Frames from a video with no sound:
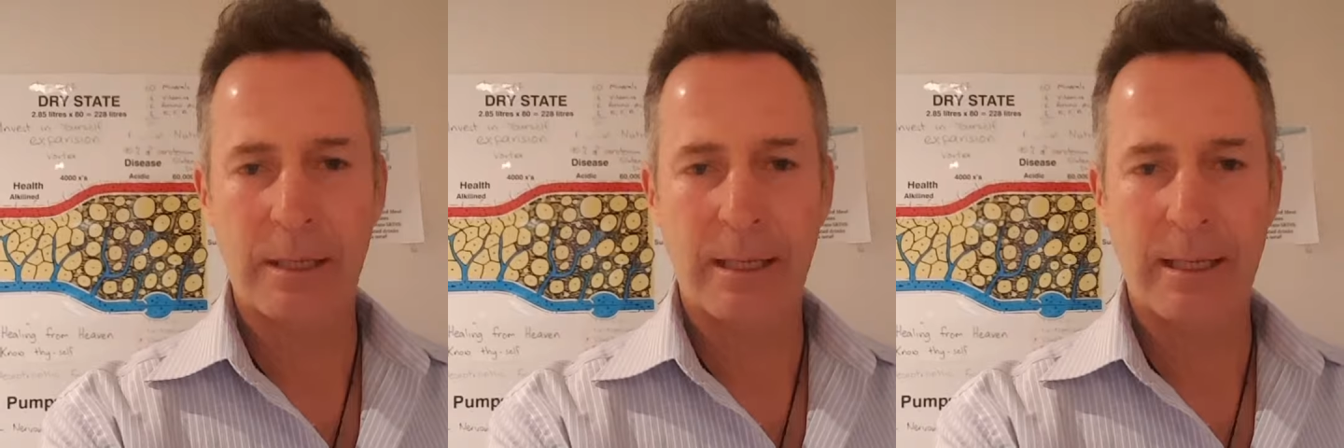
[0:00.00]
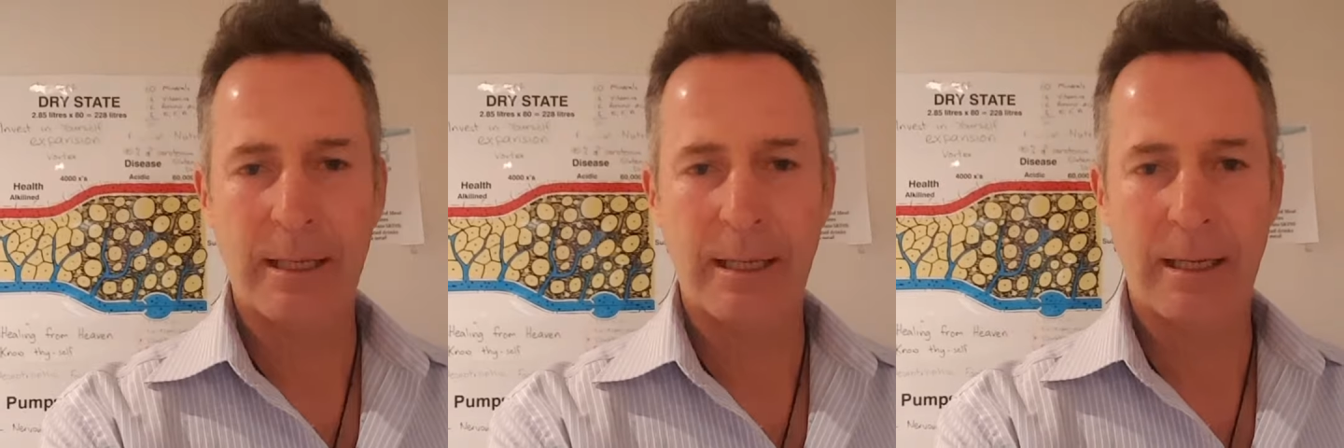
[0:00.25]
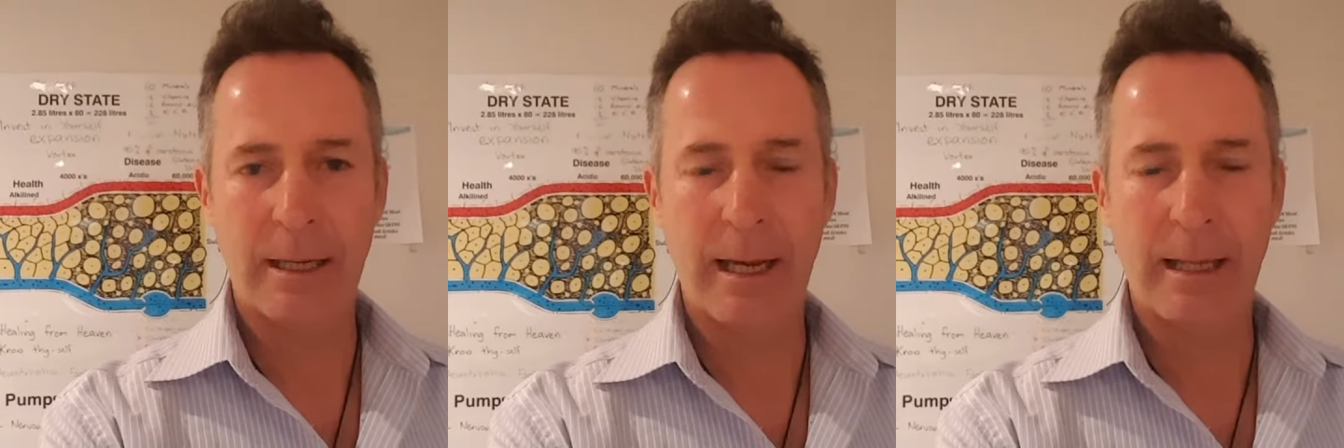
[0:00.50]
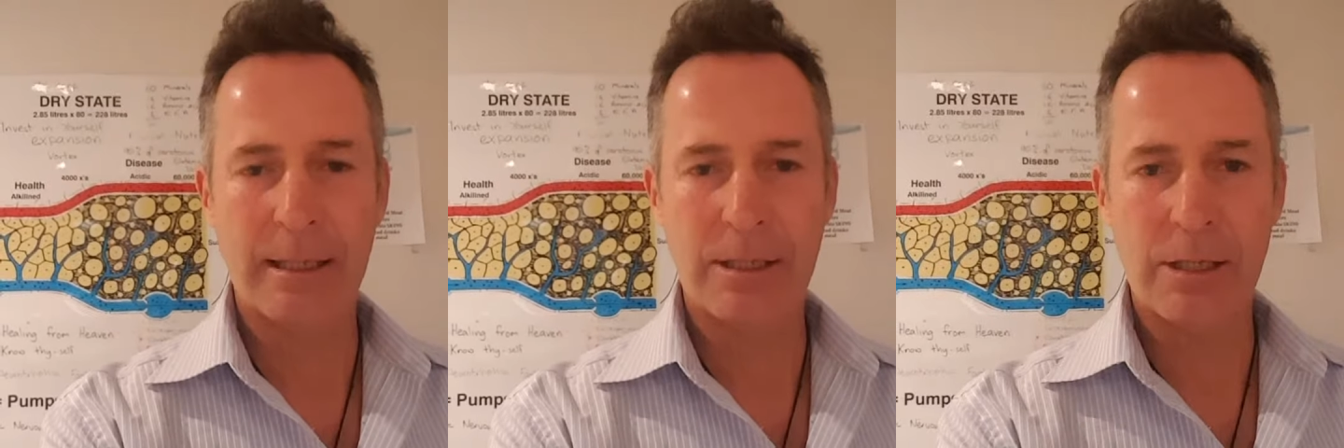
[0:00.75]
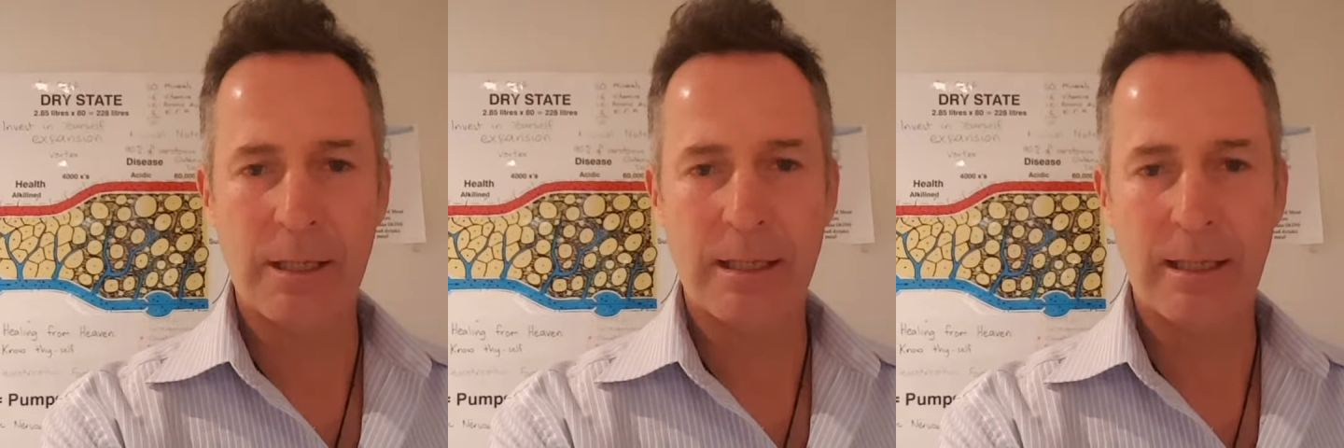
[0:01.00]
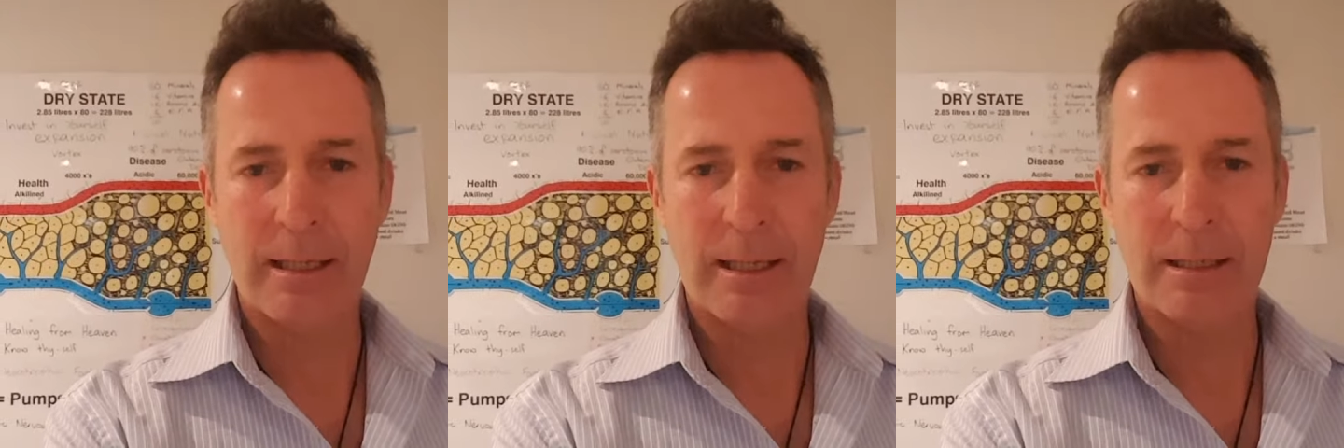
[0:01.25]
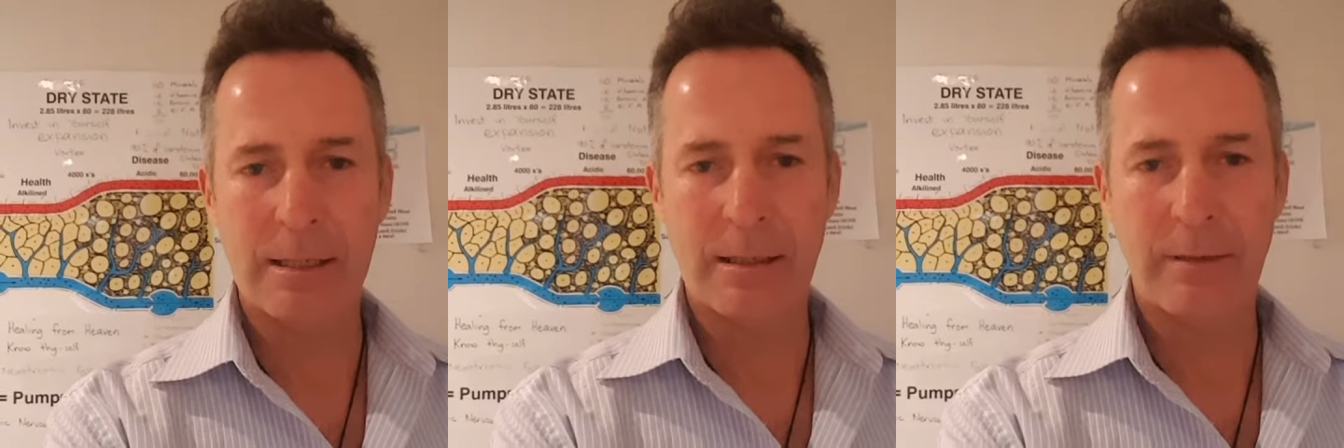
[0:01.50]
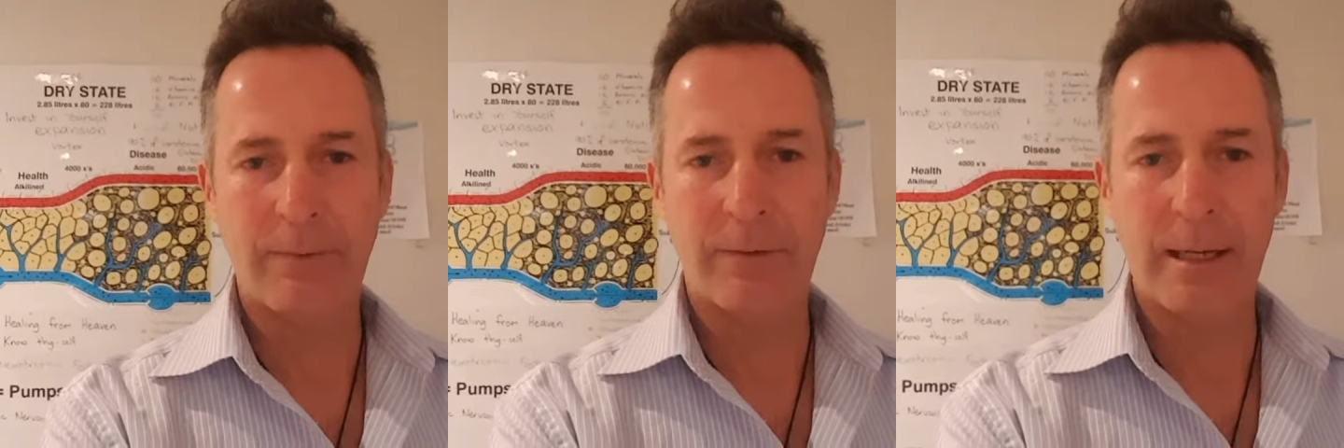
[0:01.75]
the energy into
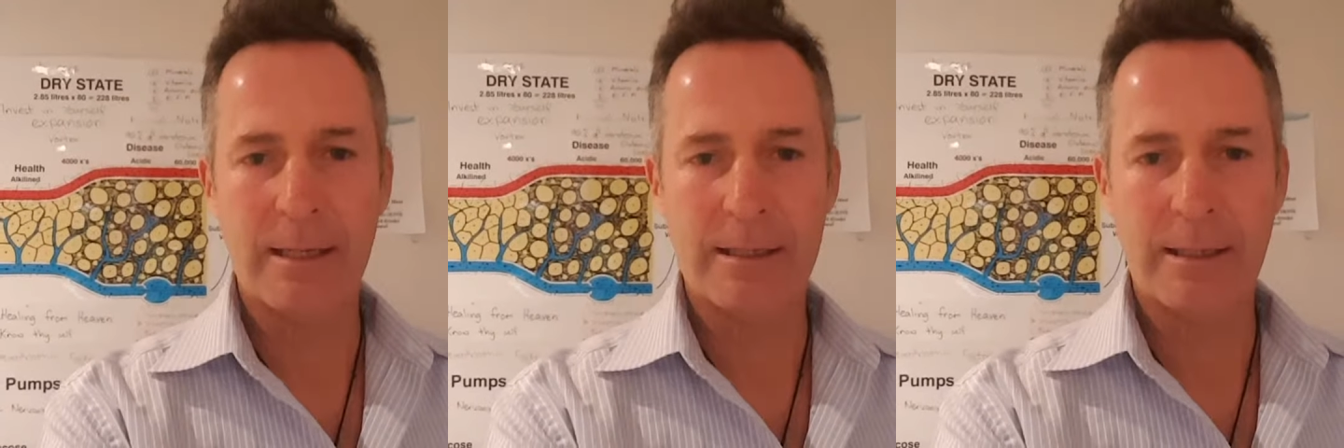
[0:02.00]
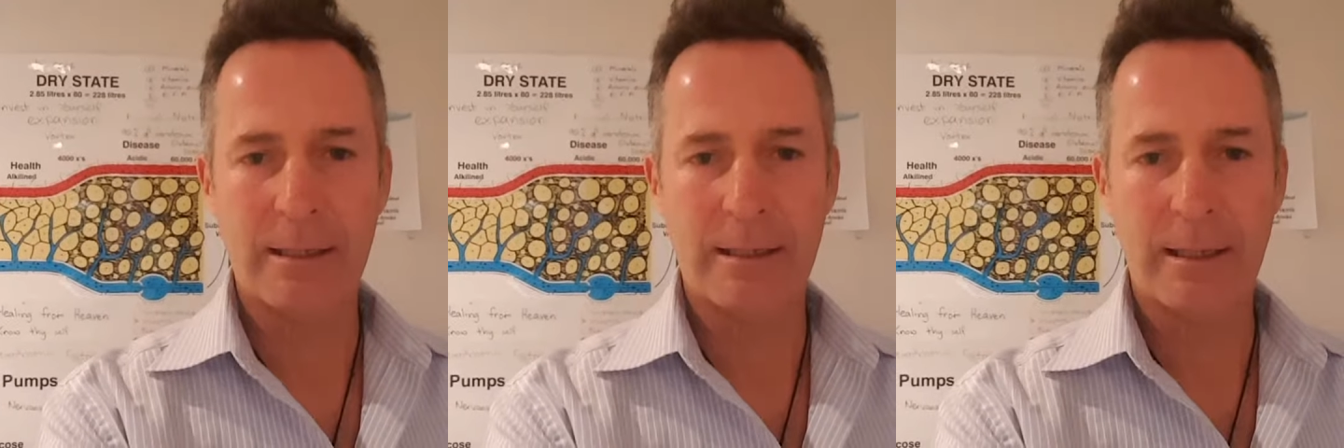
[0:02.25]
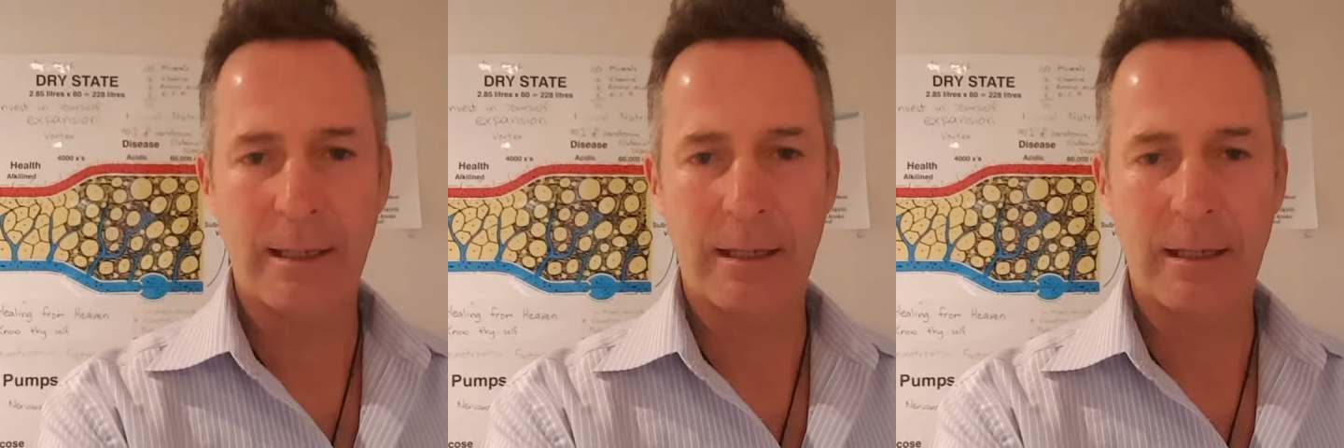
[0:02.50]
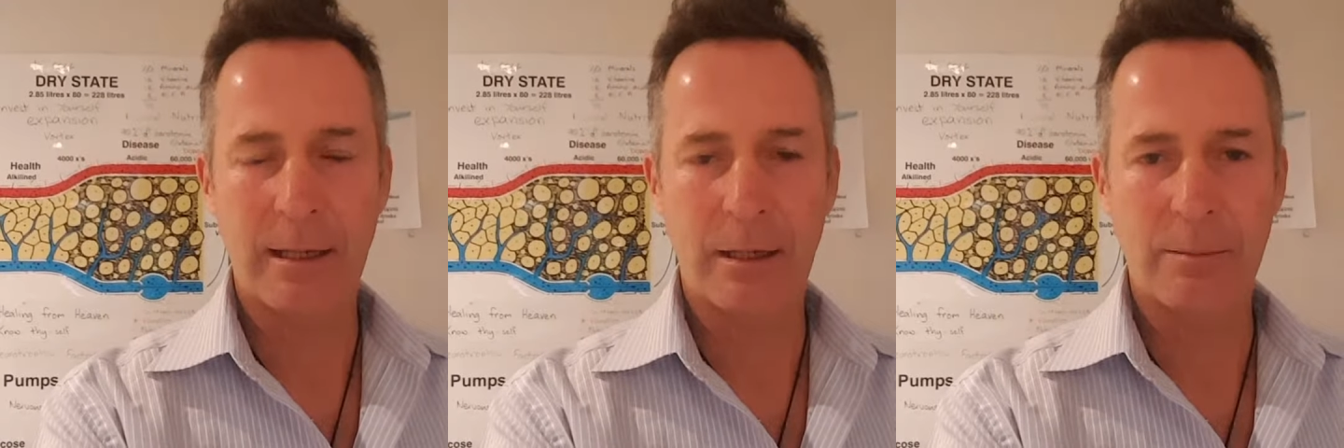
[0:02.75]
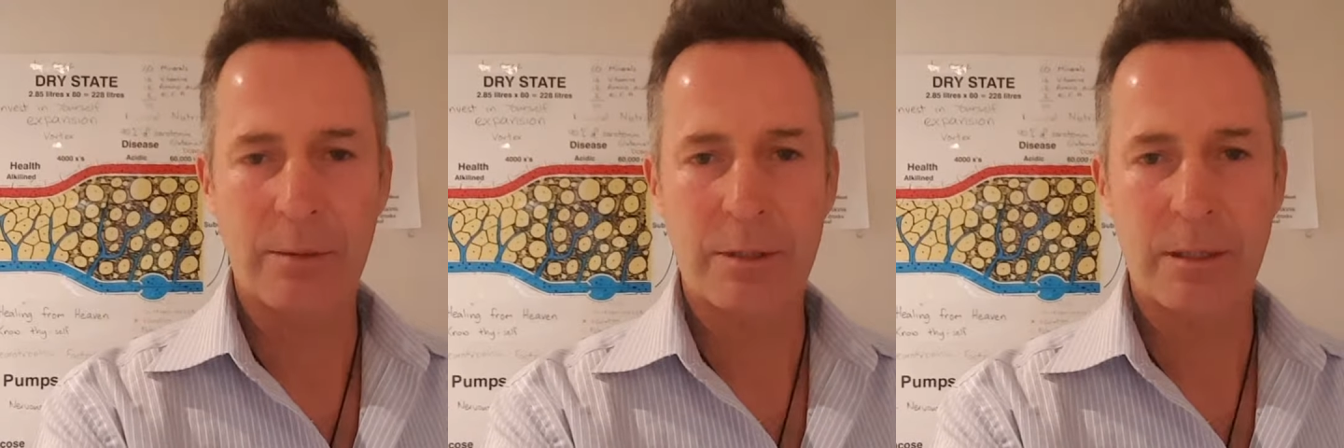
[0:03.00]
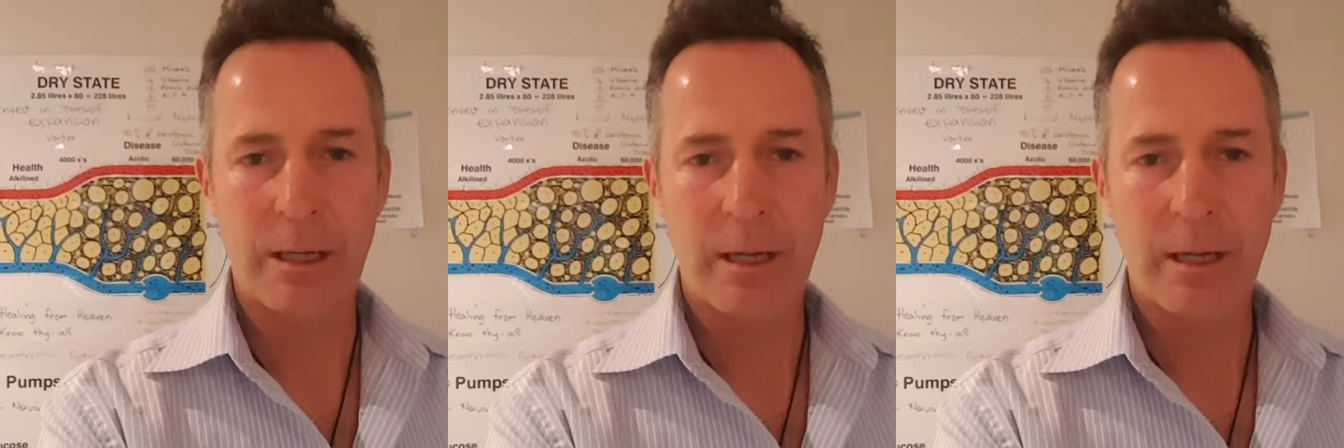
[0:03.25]
the face and helps